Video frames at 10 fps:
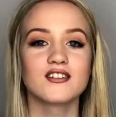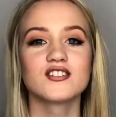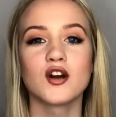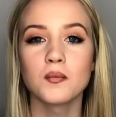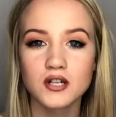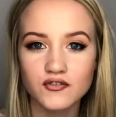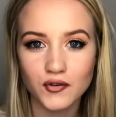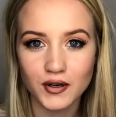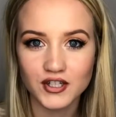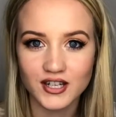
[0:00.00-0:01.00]
you so much
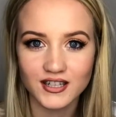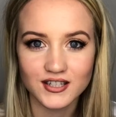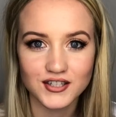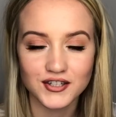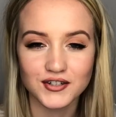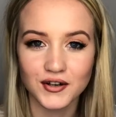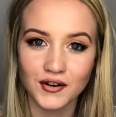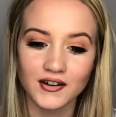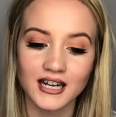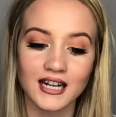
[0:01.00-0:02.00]
for watching this
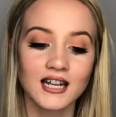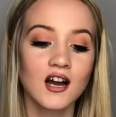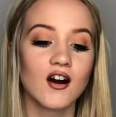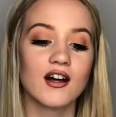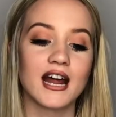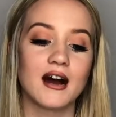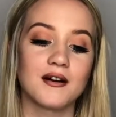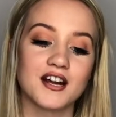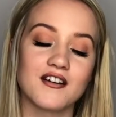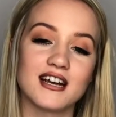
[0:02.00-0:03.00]
tutorial on
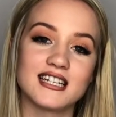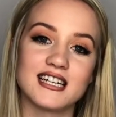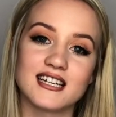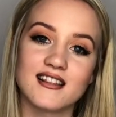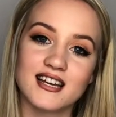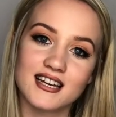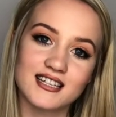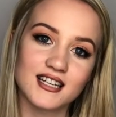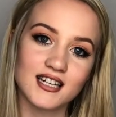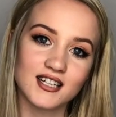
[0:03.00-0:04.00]
how I created
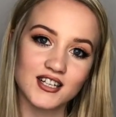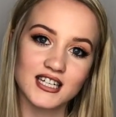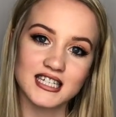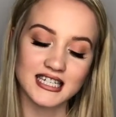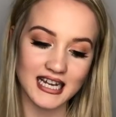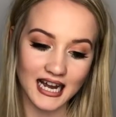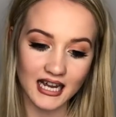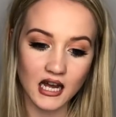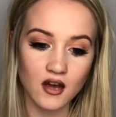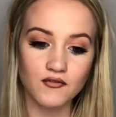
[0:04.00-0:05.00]
this look
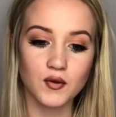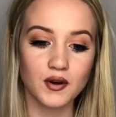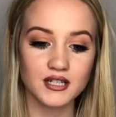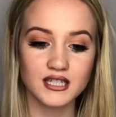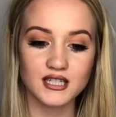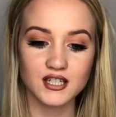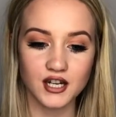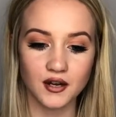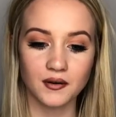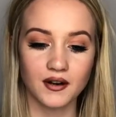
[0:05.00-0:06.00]
today. If you wanted to
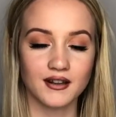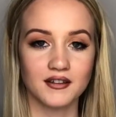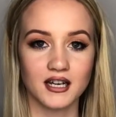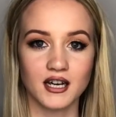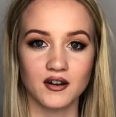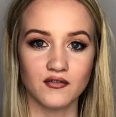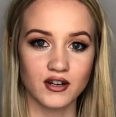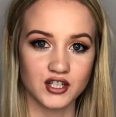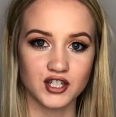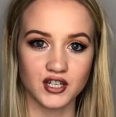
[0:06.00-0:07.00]
know on the
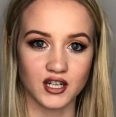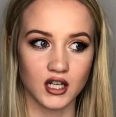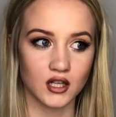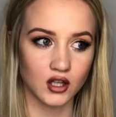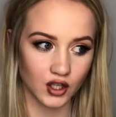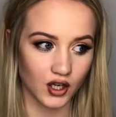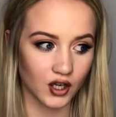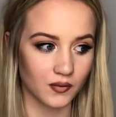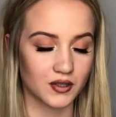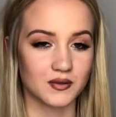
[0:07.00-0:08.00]
original
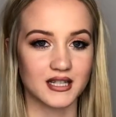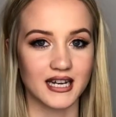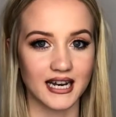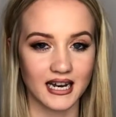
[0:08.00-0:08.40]
look, which was the